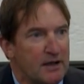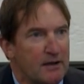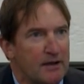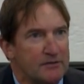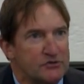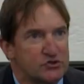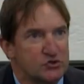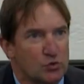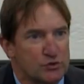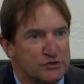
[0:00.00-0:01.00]
and
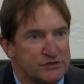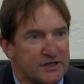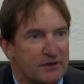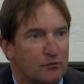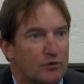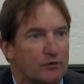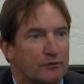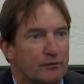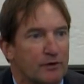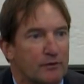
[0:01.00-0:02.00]
sources that
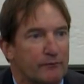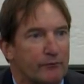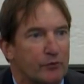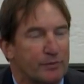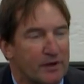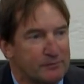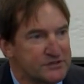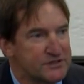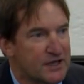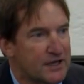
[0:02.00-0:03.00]
were uh, were
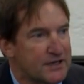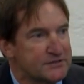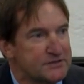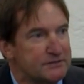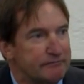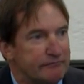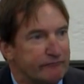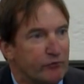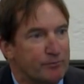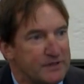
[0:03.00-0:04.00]
publicized
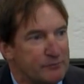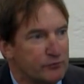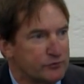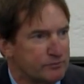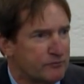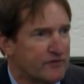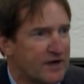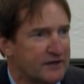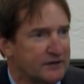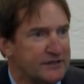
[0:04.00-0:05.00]
for people to
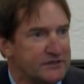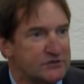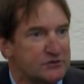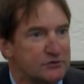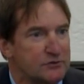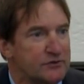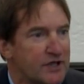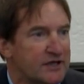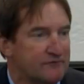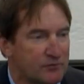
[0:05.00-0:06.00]
provide leads to, and
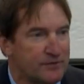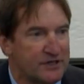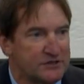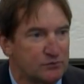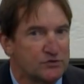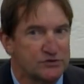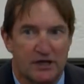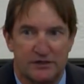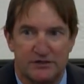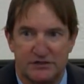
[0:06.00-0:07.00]
that information was
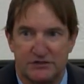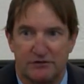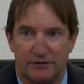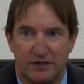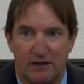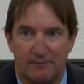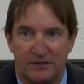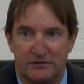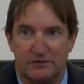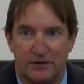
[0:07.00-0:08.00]
not necessarily
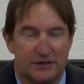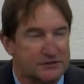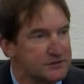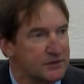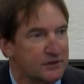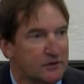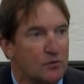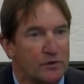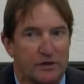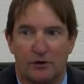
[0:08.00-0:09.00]
coming to us in a
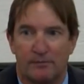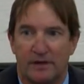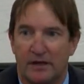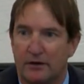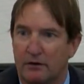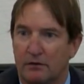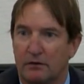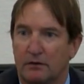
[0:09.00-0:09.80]
coherent manner.